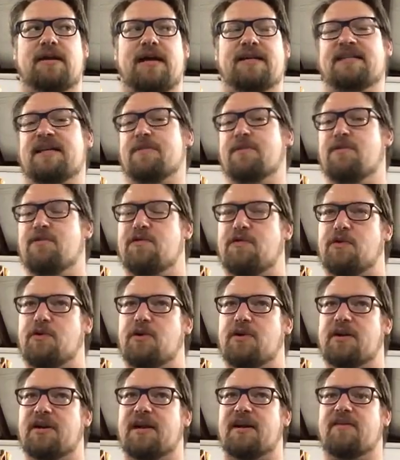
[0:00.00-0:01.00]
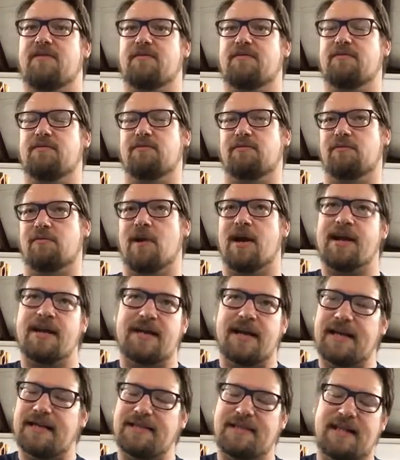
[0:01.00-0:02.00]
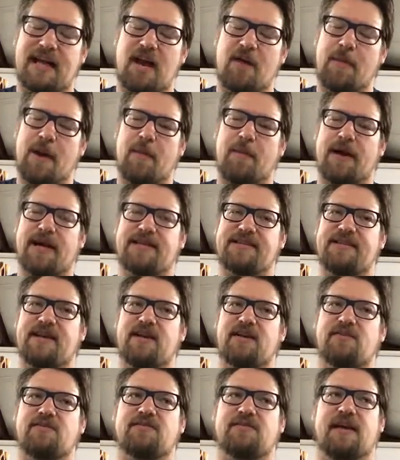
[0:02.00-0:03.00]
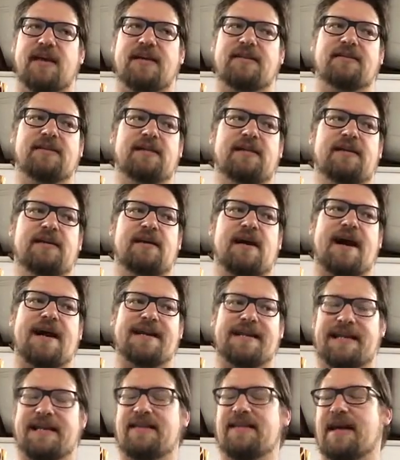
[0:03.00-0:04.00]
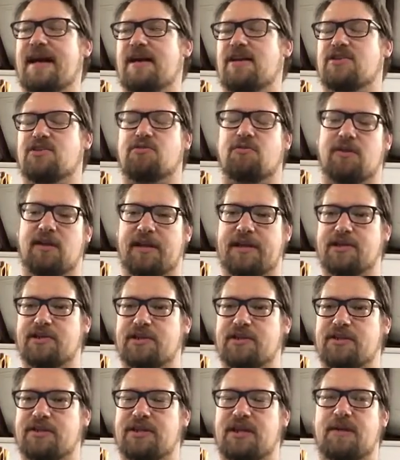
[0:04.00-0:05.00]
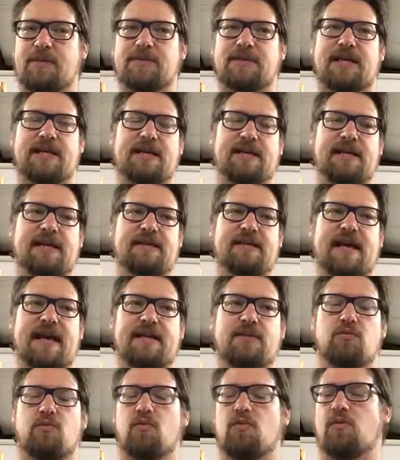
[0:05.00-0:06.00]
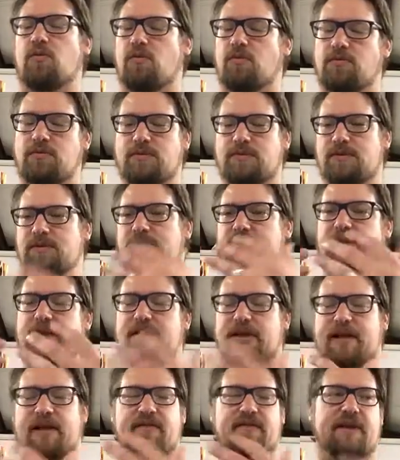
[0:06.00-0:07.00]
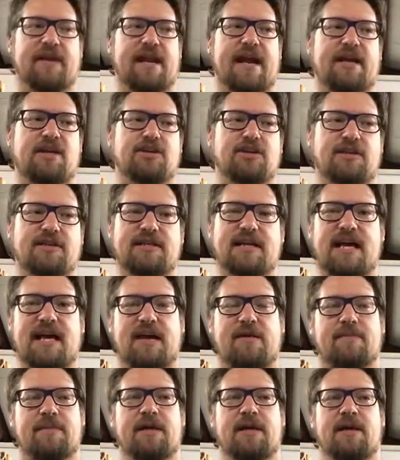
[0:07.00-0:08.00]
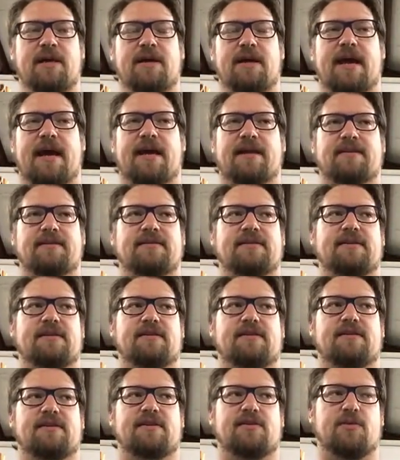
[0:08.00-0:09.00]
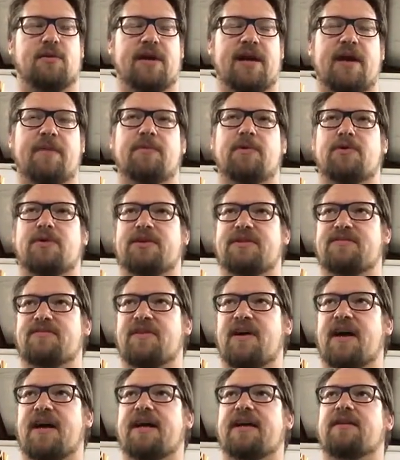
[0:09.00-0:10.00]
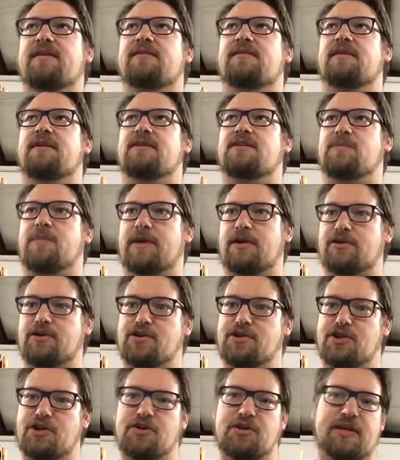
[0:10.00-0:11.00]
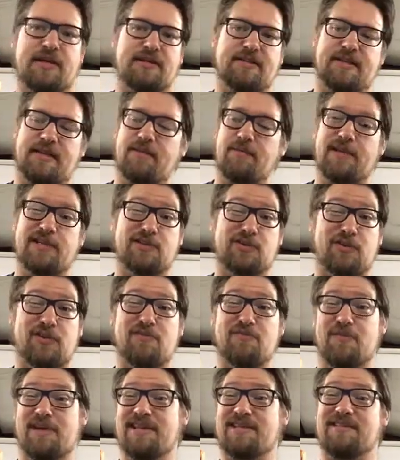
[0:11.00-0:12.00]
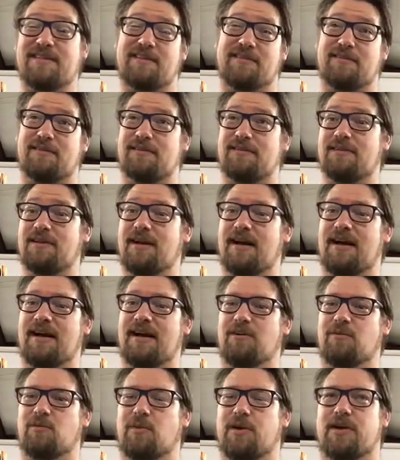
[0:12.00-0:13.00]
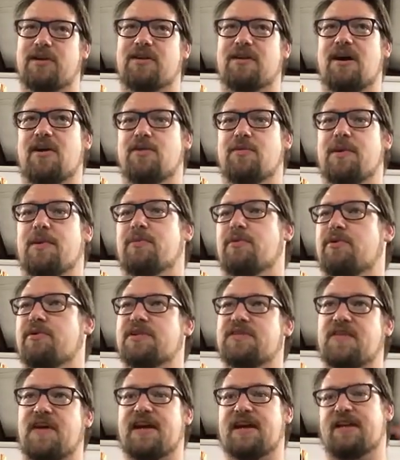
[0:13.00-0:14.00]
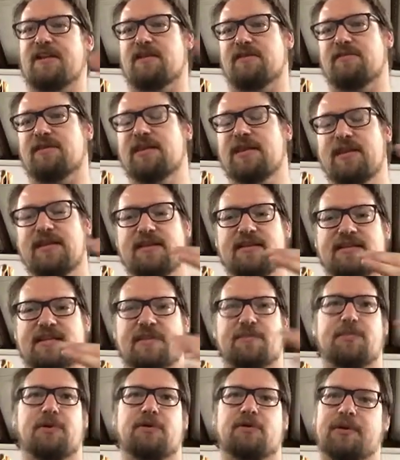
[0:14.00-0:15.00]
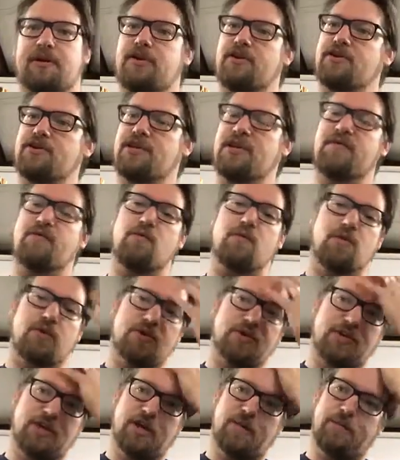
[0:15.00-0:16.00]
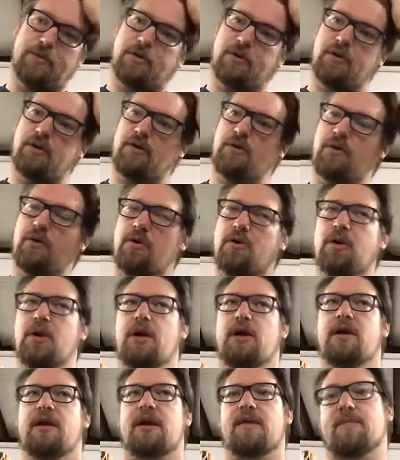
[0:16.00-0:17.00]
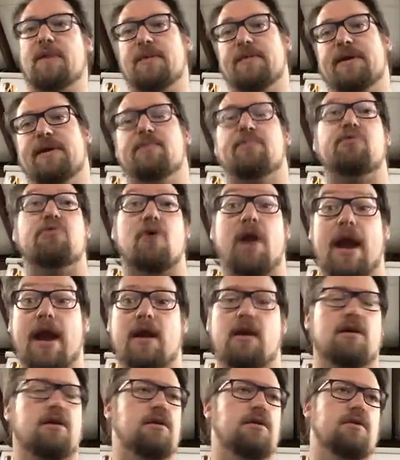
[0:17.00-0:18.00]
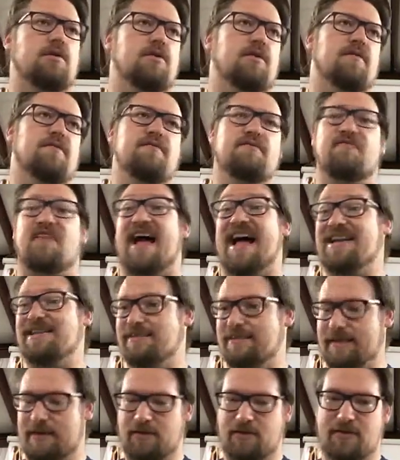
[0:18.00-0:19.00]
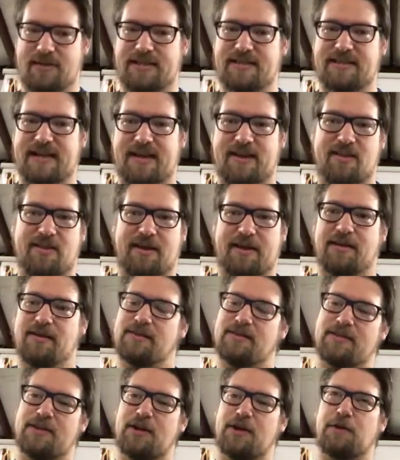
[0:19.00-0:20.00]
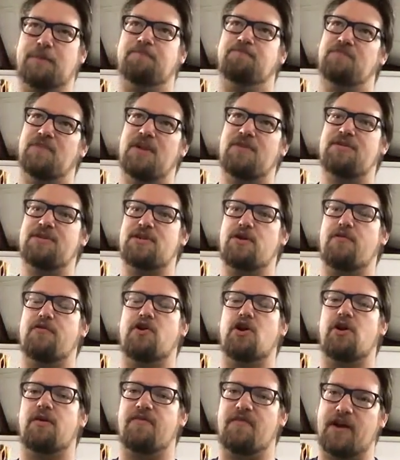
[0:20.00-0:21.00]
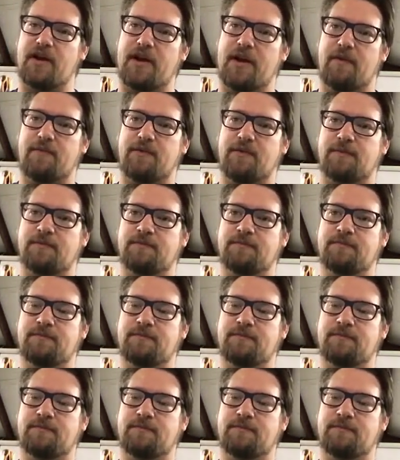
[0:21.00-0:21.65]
as I move forward, to kind of recognizing that about myself, that I need that as relationships. I need that kind of connection time. And the way I'm going to find a spiritual journey is going to be sort of mystical, where other people will just find it in simple liturgy of worship and maybe in prayer or fasting or these kind of things. So that was overall very helpful.